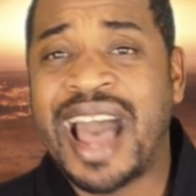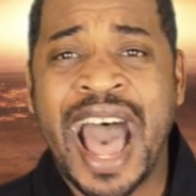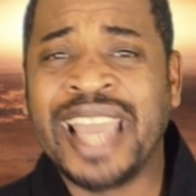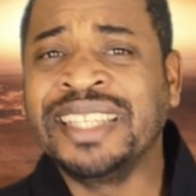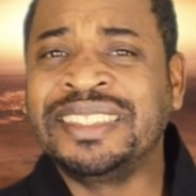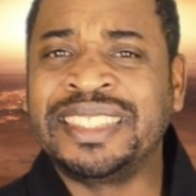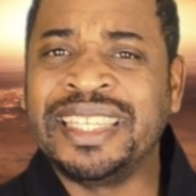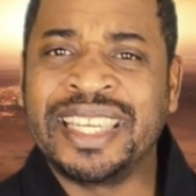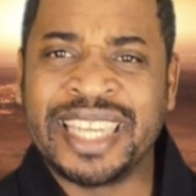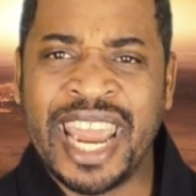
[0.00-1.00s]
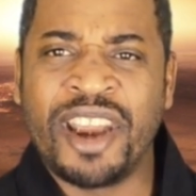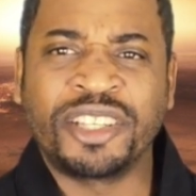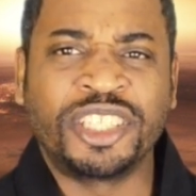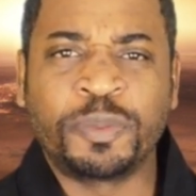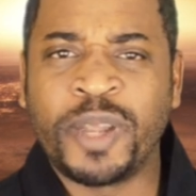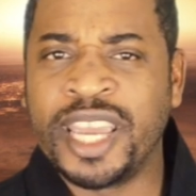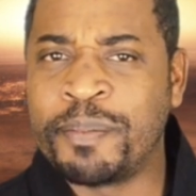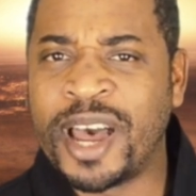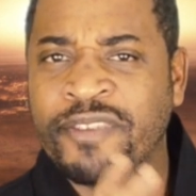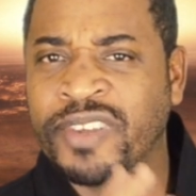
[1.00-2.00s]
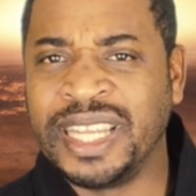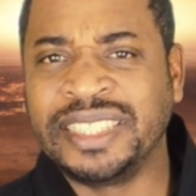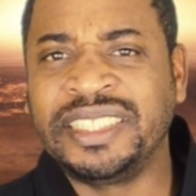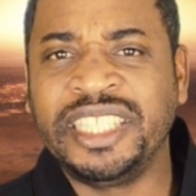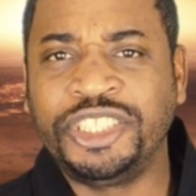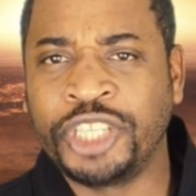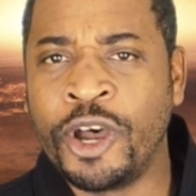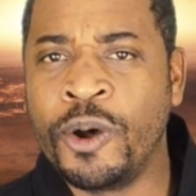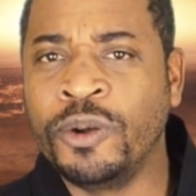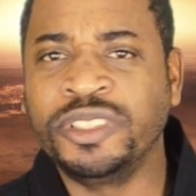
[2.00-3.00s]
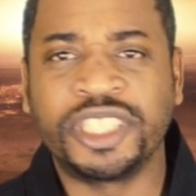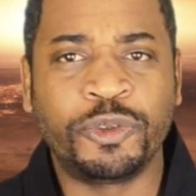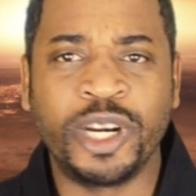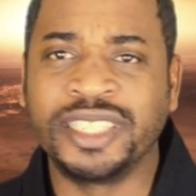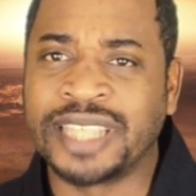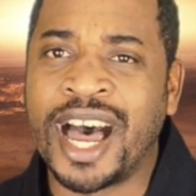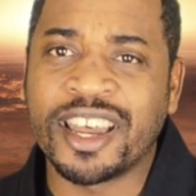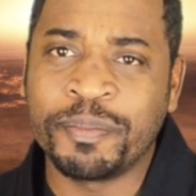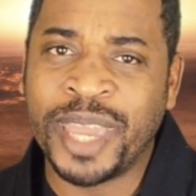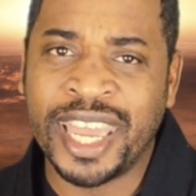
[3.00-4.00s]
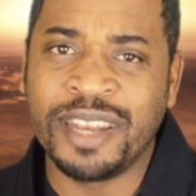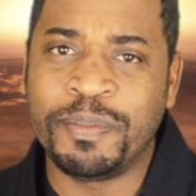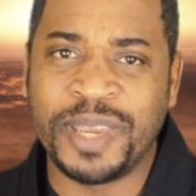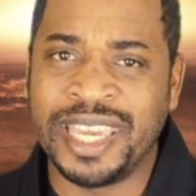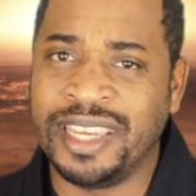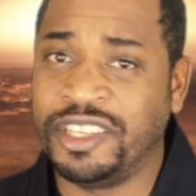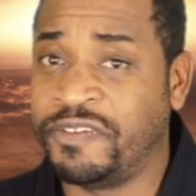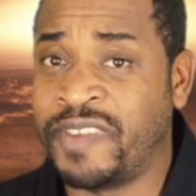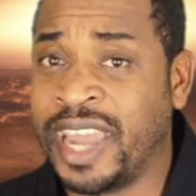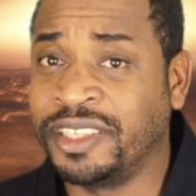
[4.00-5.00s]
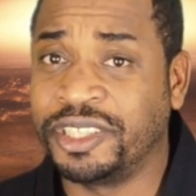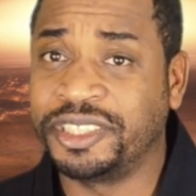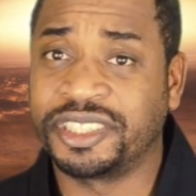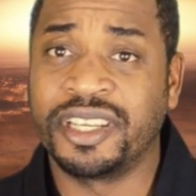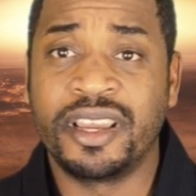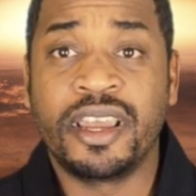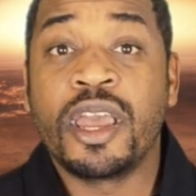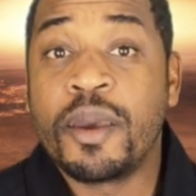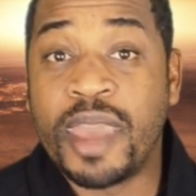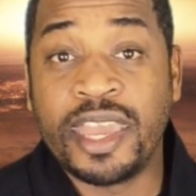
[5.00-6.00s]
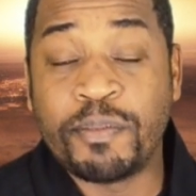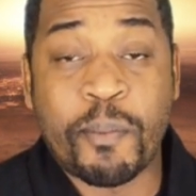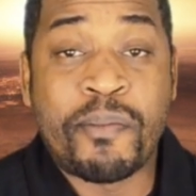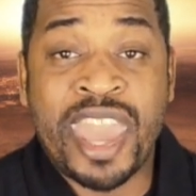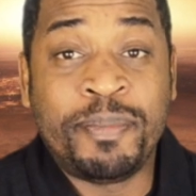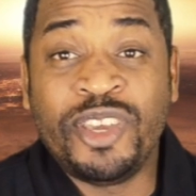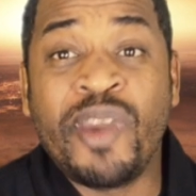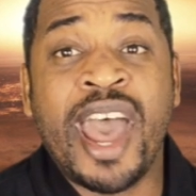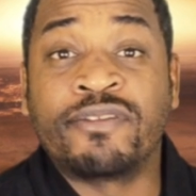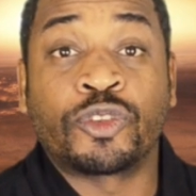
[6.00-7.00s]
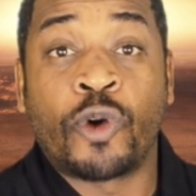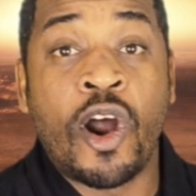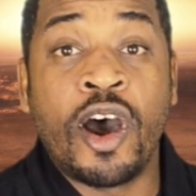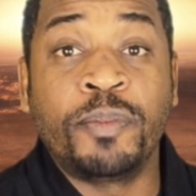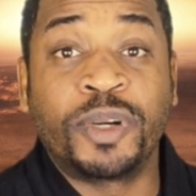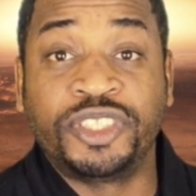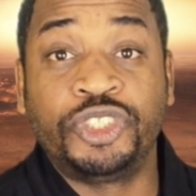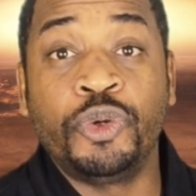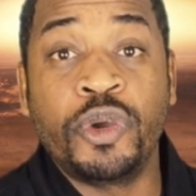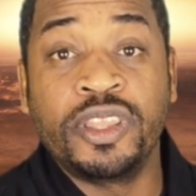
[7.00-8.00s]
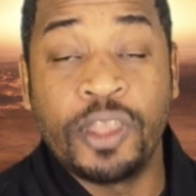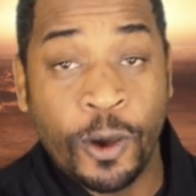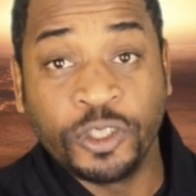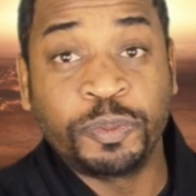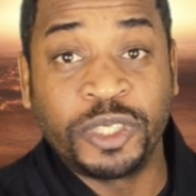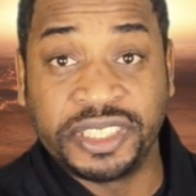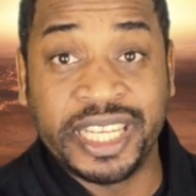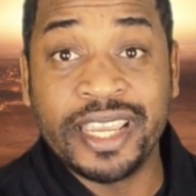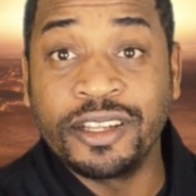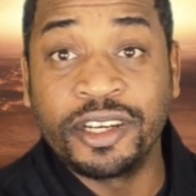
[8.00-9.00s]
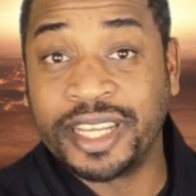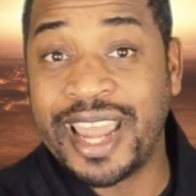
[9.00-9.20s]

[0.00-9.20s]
I can see the characters played by Felicity Jones and Riz Ahmed being defectors, and maybe you have Thrawn pursuing those particular